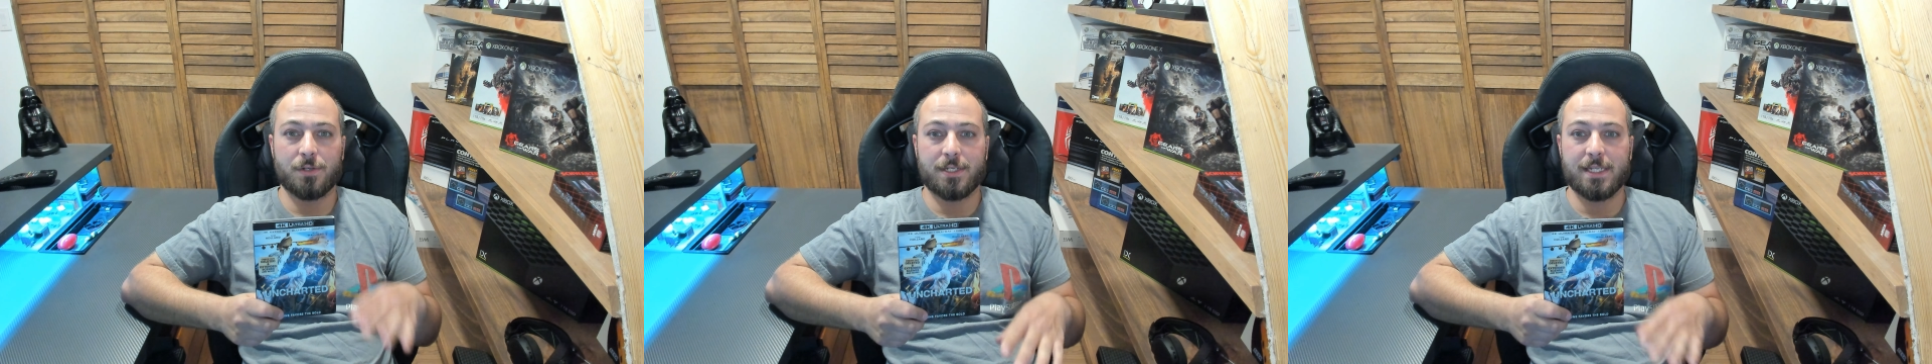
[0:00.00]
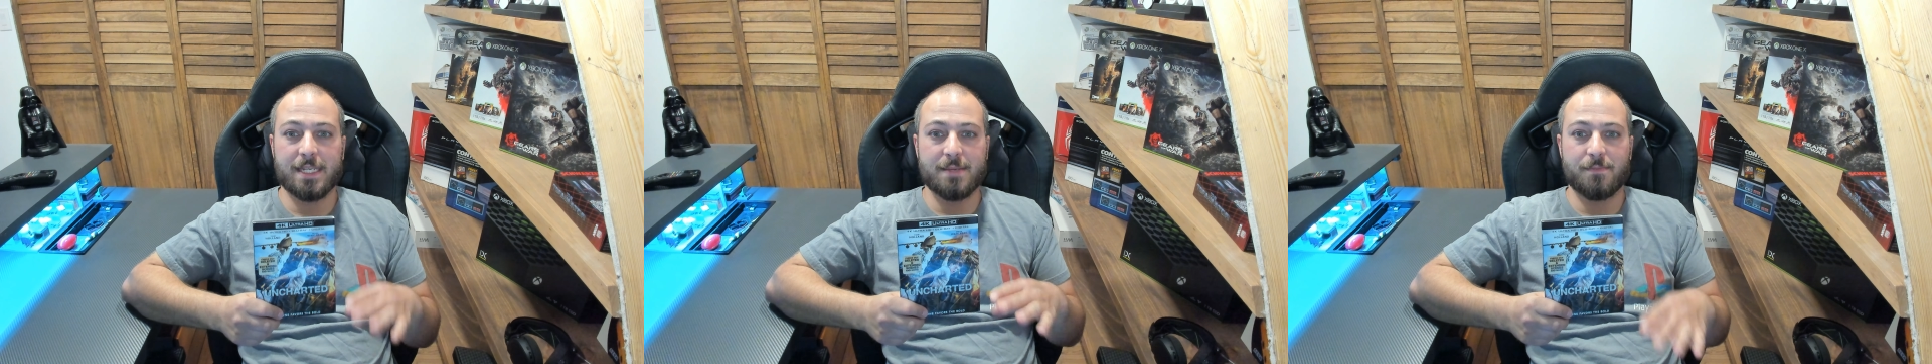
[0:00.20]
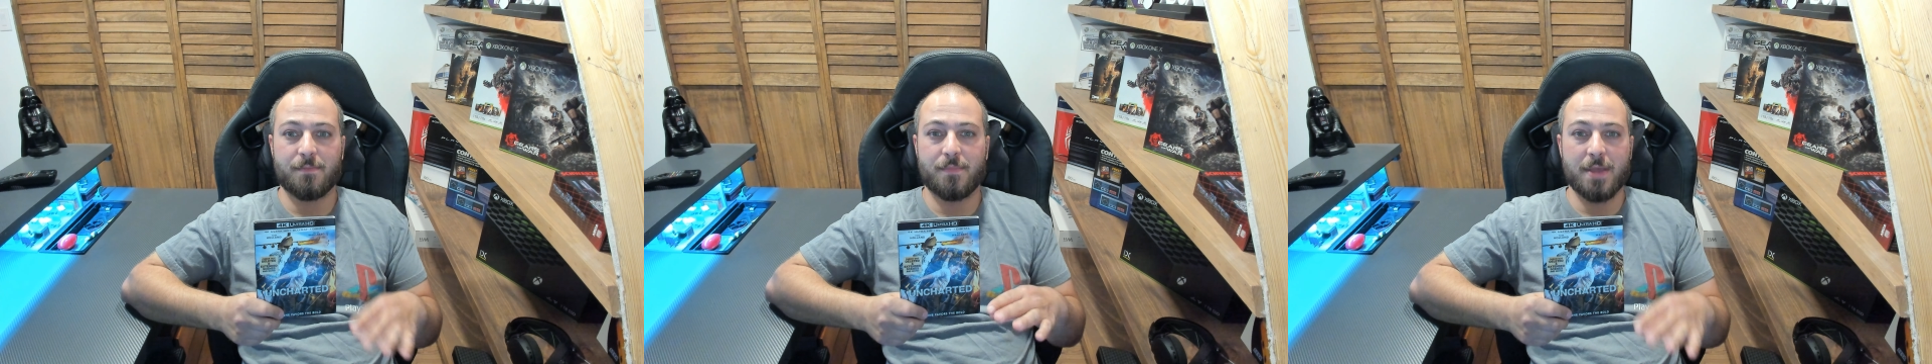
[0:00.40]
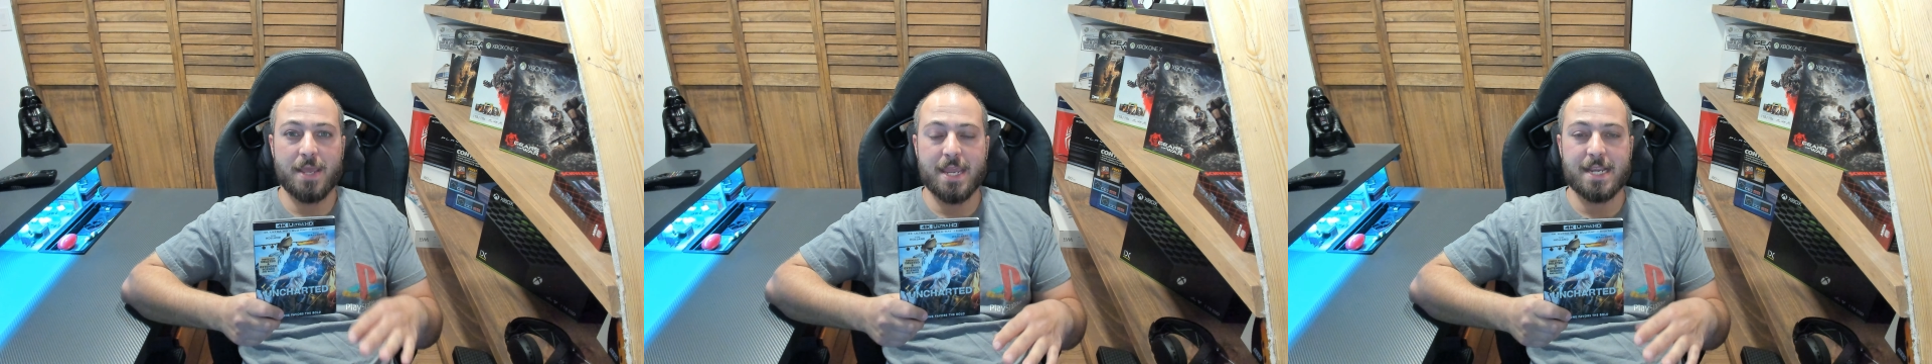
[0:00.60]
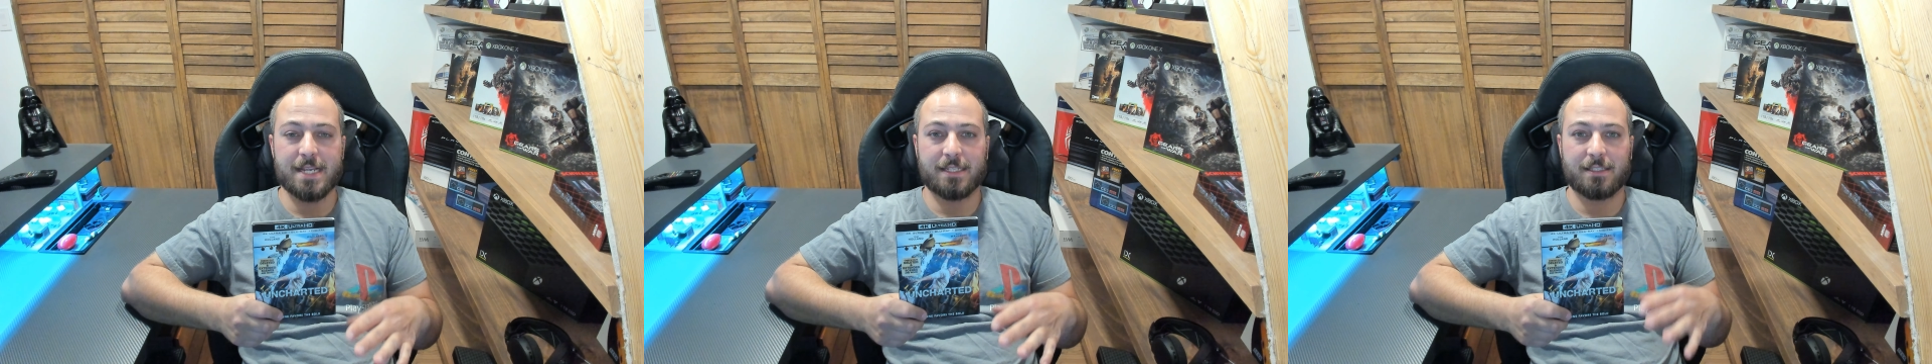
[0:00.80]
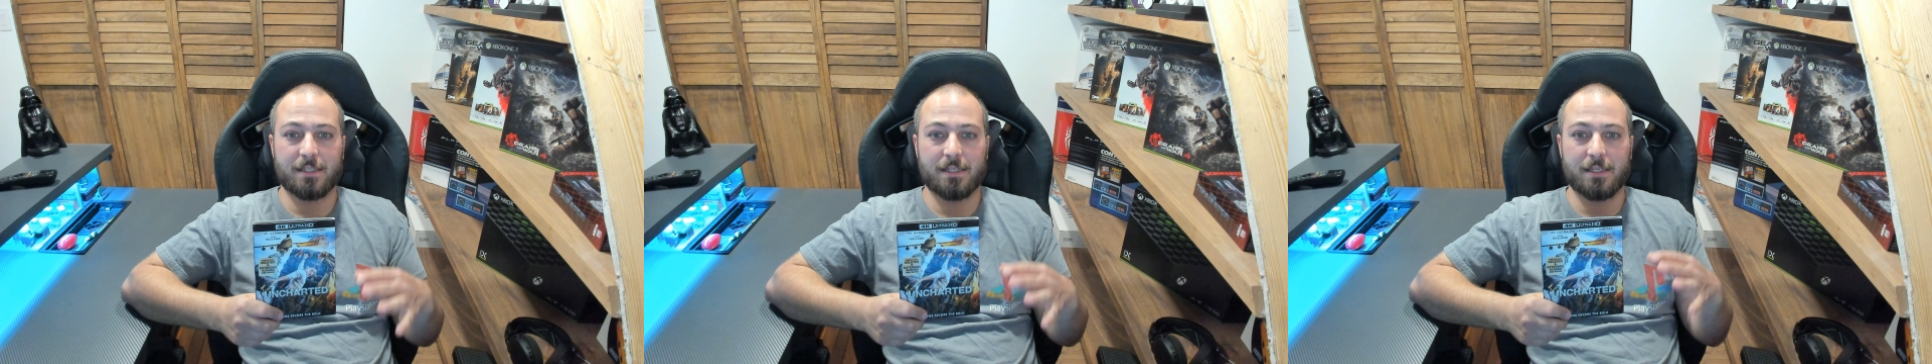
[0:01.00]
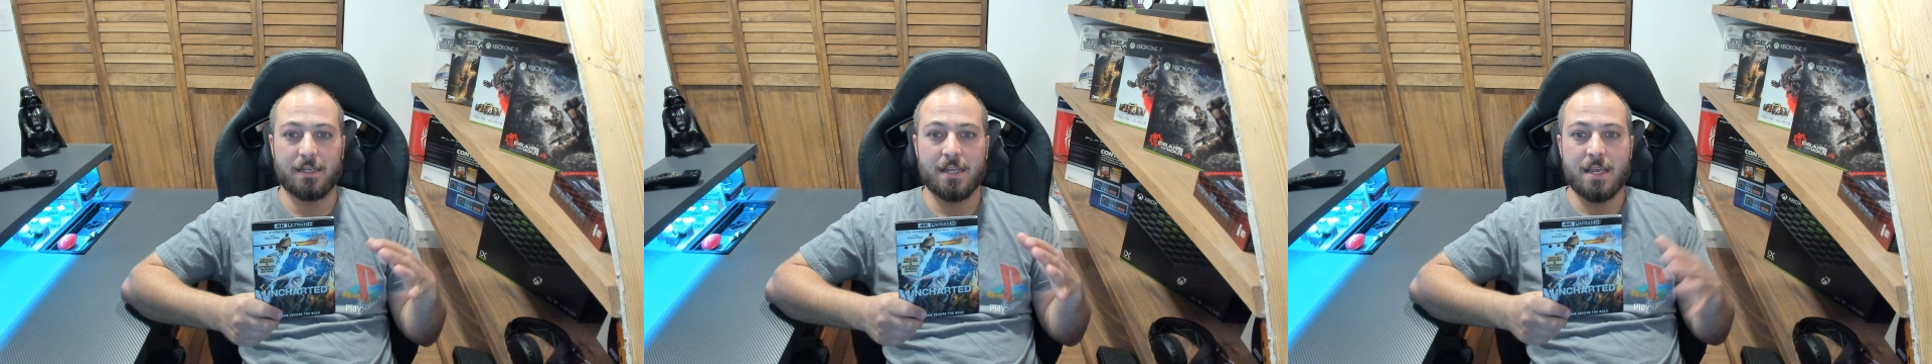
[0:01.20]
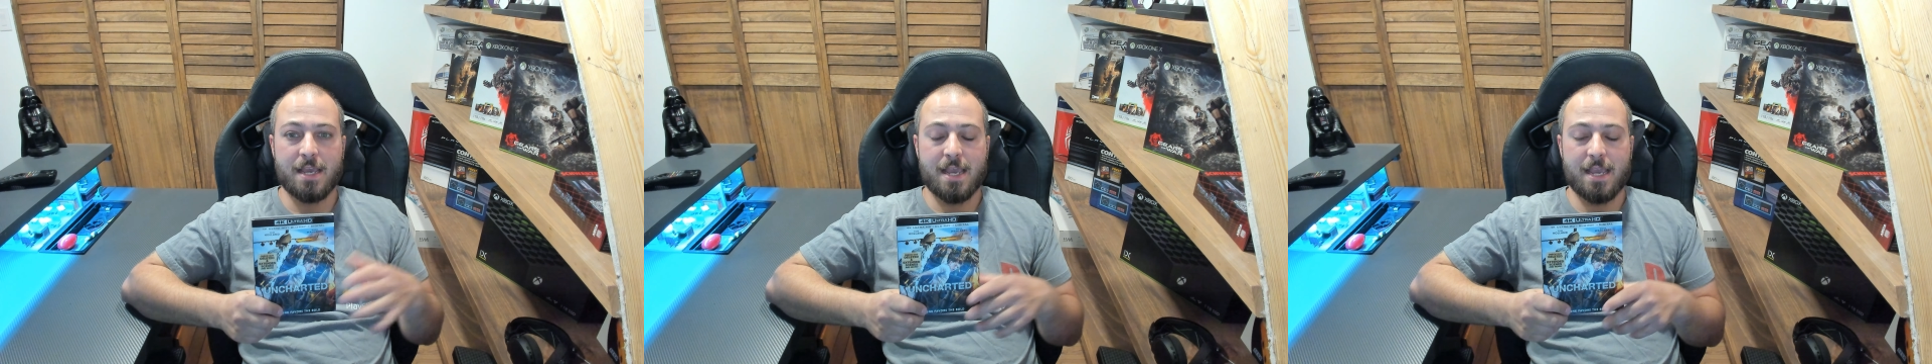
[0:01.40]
deep bass, and